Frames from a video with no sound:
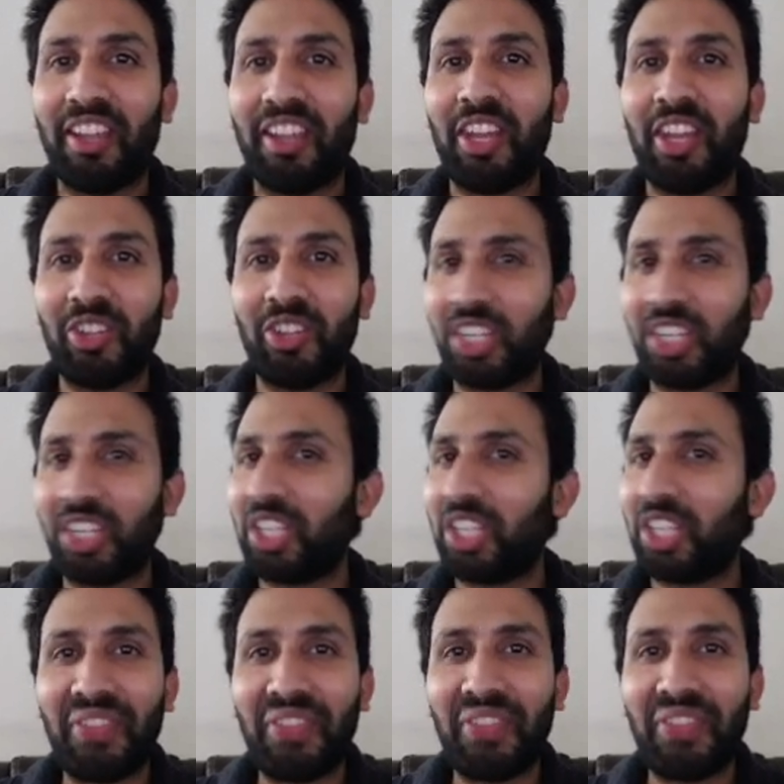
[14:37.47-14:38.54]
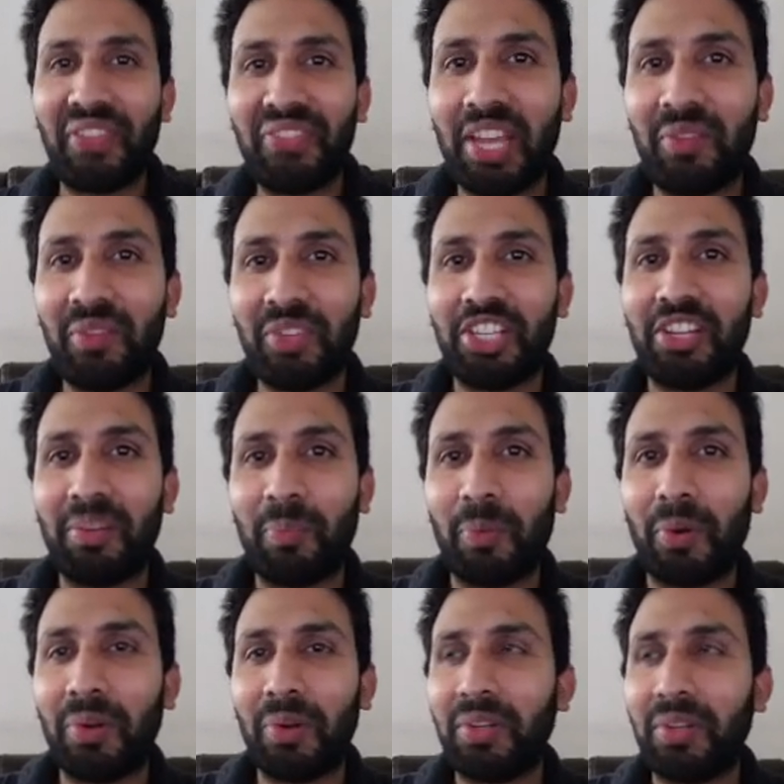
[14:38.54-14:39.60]
In order to run this nVision
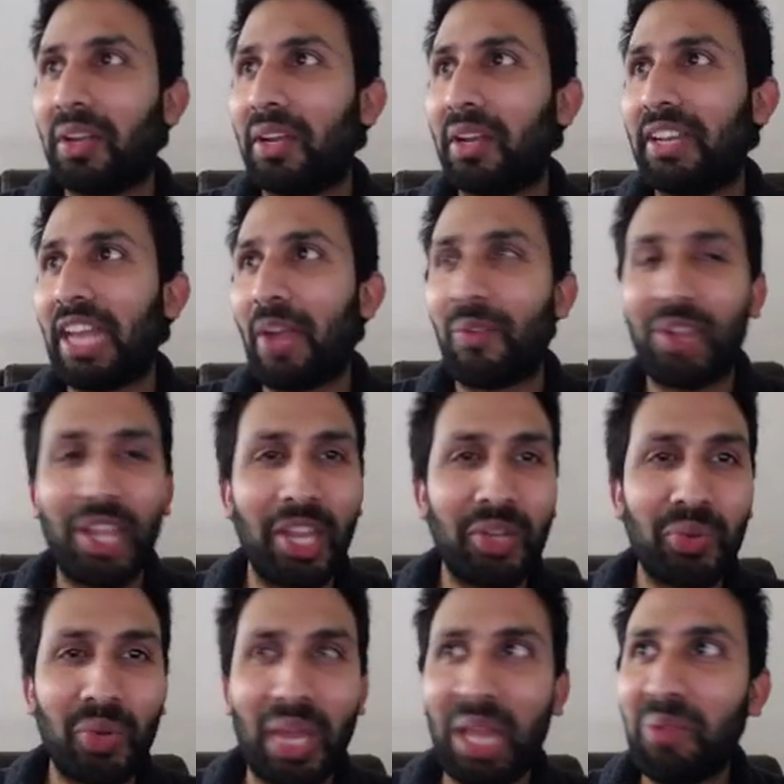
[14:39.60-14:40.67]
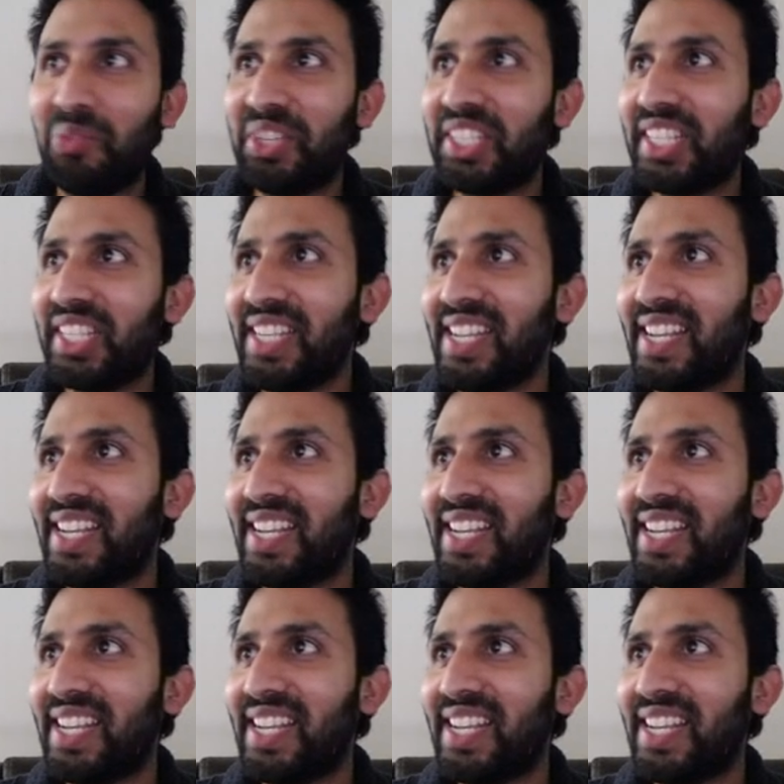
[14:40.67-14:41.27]
report, navigate to nVision,